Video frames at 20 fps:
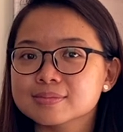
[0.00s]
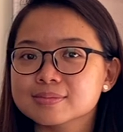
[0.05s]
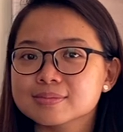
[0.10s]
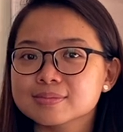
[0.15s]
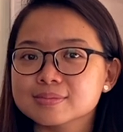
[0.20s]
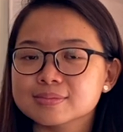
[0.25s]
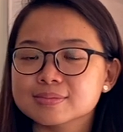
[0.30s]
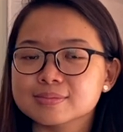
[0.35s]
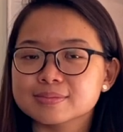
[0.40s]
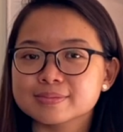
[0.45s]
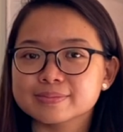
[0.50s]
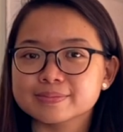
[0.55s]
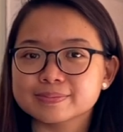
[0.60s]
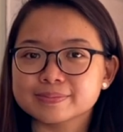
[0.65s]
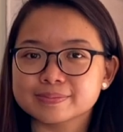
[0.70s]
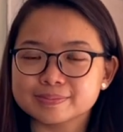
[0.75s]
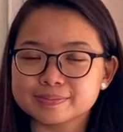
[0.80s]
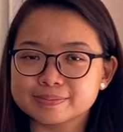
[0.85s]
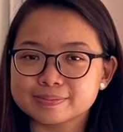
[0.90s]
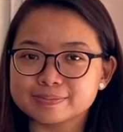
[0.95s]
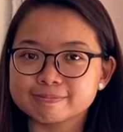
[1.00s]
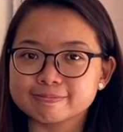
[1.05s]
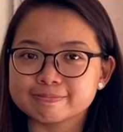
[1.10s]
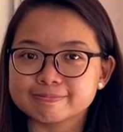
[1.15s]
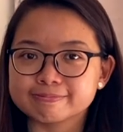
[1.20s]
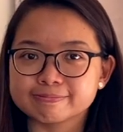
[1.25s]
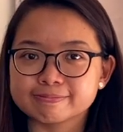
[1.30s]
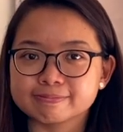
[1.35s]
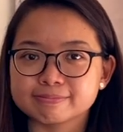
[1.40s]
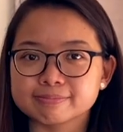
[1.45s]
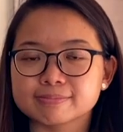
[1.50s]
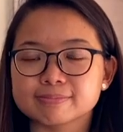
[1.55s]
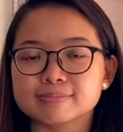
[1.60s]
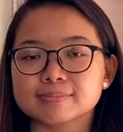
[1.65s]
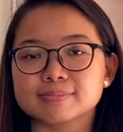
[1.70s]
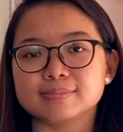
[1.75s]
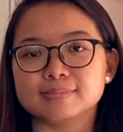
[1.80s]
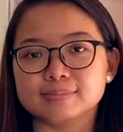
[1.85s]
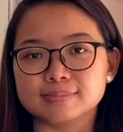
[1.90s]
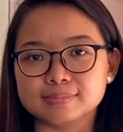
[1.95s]

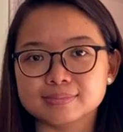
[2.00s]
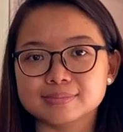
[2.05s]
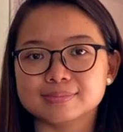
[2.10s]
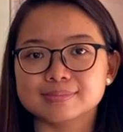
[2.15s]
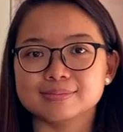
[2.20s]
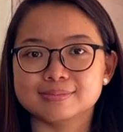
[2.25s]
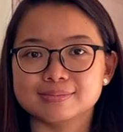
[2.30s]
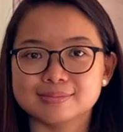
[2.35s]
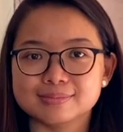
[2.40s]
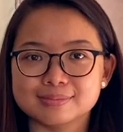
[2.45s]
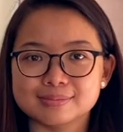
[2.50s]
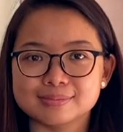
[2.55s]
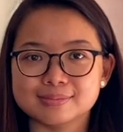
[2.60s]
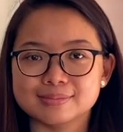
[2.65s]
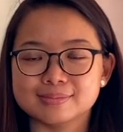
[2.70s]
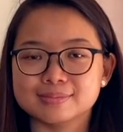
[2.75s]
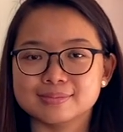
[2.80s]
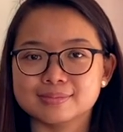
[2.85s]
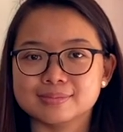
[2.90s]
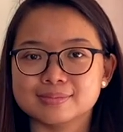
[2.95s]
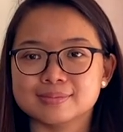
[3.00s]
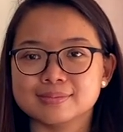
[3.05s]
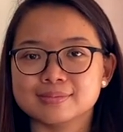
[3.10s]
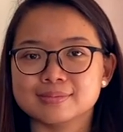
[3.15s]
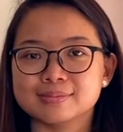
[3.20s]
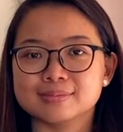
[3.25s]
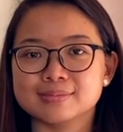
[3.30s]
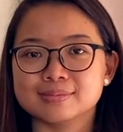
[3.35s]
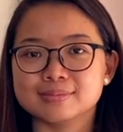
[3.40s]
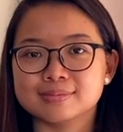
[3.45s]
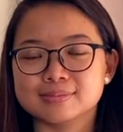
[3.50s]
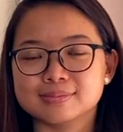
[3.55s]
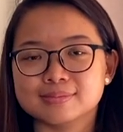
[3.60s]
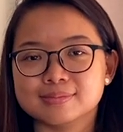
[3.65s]
[no speech]